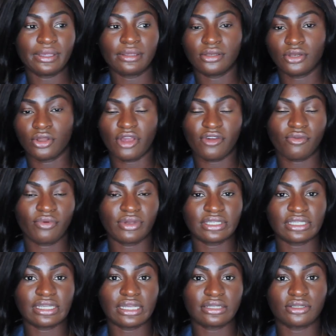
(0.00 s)
You know,
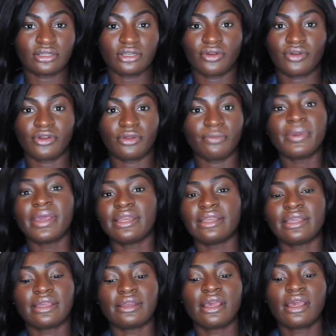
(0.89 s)
everyone's entitled to their own
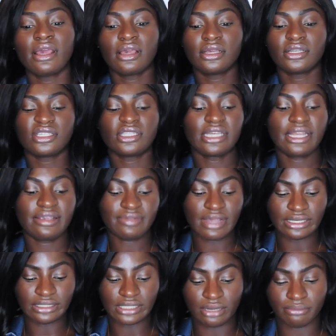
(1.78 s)
opinion. Just leave
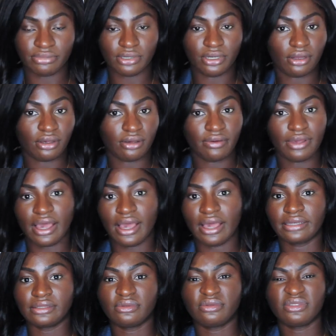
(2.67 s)
that down below
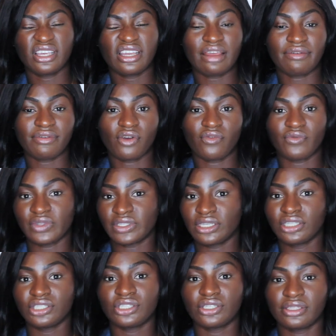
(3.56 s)
and we can have a
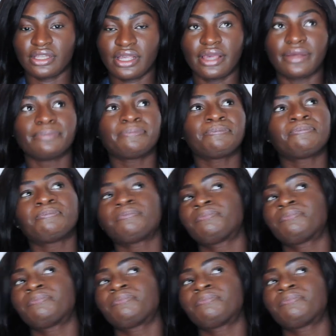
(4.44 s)
conversation there.